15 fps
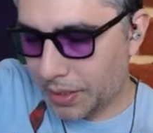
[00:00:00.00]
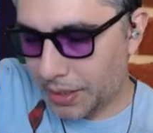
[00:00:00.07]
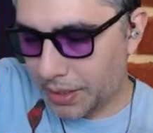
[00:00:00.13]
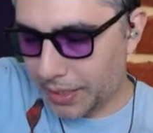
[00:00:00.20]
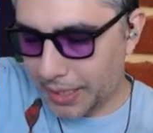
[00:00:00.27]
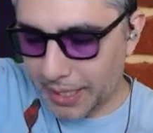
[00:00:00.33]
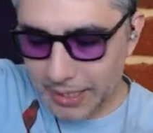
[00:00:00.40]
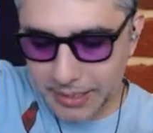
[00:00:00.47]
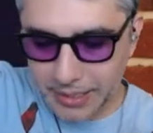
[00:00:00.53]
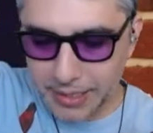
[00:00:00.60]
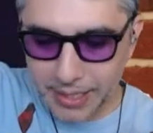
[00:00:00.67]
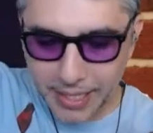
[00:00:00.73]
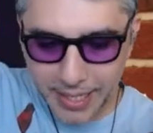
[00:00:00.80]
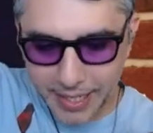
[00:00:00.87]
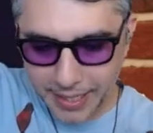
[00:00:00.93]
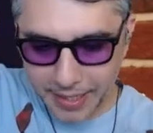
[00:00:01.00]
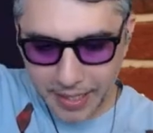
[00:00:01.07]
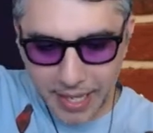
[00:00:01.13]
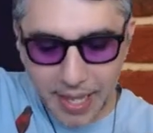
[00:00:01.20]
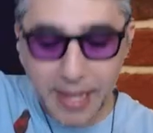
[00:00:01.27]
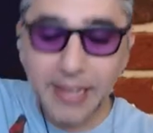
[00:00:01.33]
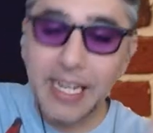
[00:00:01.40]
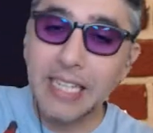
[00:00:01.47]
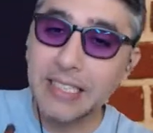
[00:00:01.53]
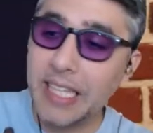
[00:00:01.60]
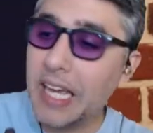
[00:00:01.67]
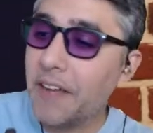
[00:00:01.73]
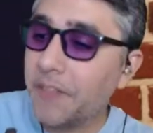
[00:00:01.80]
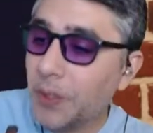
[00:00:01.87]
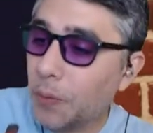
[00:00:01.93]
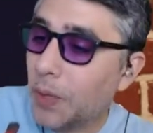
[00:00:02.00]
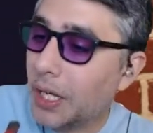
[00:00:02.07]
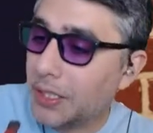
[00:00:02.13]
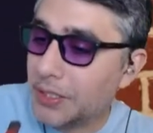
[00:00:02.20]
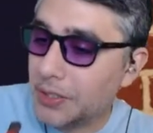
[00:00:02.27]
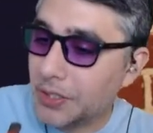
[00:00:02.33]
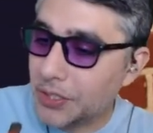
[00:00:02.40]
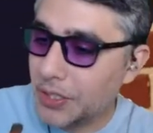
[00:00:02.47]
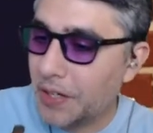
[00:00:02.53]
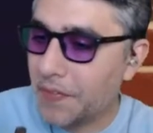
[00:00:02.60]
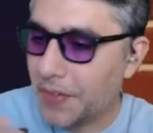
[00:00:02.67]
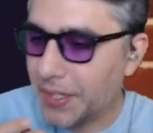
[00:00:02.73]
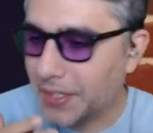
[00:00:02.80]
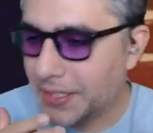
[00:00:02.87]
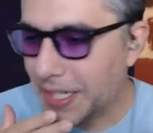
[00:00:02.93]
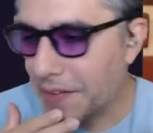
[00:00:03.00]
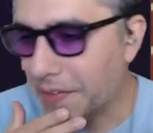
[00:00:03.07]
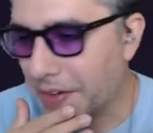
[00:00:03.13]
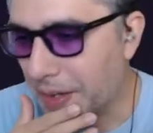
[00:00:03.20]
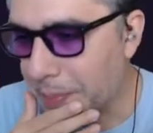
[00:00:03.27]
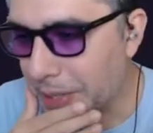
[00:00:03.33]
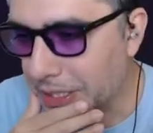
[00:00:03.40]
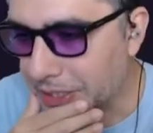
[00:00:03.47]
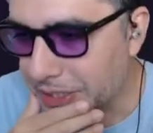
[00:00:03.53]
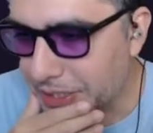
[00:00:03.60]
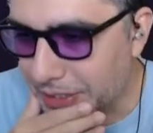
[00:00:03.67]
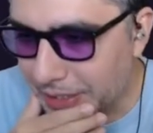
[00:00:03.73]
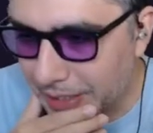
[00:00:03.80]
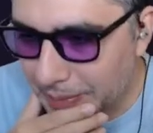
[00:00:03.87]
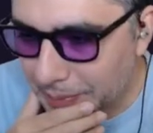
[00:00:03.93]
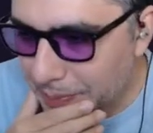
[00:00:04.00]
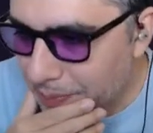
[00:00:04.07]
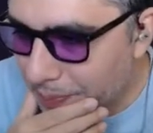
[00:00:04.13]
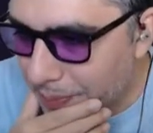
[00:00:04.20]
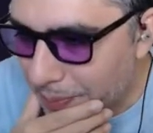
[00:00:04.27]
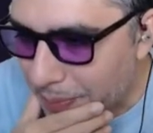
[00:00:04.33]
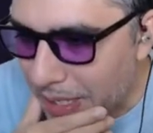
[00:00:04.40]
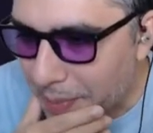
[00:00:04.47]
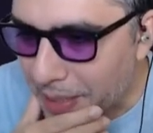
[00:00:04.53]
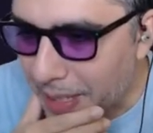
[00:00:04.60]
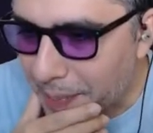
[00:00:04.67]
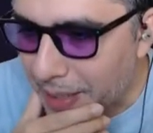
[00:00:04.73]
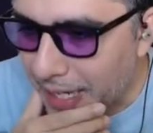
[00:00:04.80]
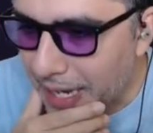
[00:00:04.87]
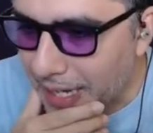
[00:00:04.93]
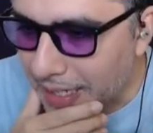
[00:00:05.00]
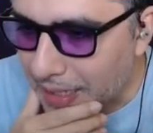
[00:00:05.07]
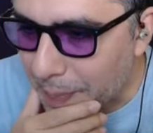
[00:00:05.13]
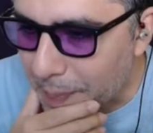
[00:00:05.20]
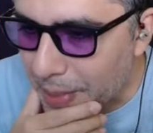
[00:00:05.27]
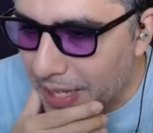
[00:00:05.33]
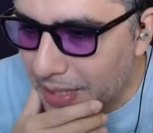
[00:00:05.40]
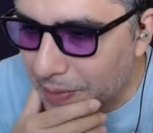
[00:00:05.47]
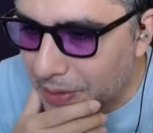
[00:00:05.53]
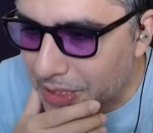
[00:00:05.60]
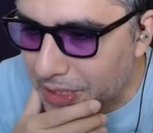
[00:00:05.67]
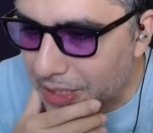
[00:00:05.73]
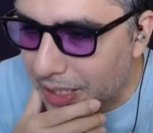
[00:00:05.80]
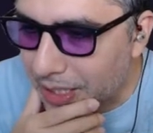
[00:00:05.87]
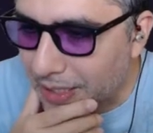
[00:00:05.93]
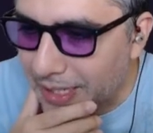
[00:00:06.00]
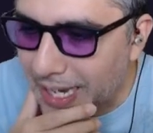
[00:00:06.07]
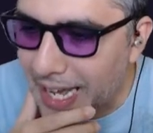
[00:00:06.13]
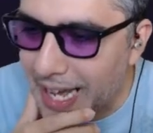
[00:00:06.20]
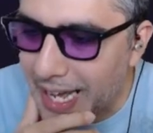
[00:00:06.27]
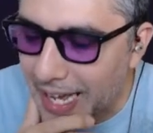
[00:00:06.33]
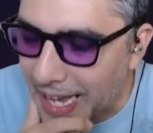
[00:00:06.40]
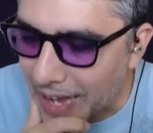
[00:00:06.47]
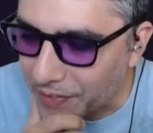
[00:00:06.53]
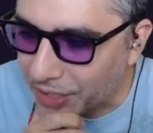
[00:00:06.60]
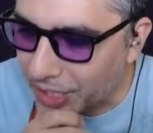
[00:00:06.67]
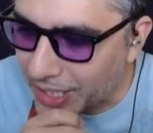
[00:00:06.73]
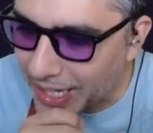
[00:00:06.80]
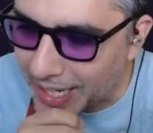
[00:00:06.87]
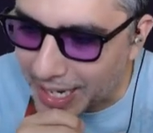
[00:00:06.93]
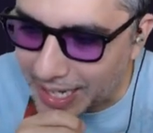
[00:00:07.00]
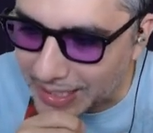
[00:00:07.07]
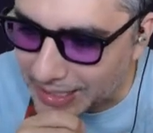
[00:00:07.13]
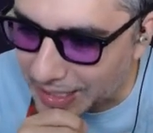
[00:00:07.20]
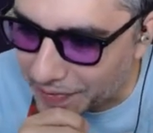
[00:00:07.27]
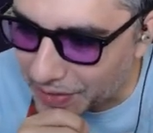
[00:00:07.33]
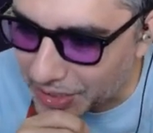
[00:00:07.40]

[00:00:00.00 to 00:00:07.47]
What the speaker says: It doesn't like that's if you want to. There's never any pressure to it. But I'm gonna be heading to bed. Wish y'all have a good night, i7.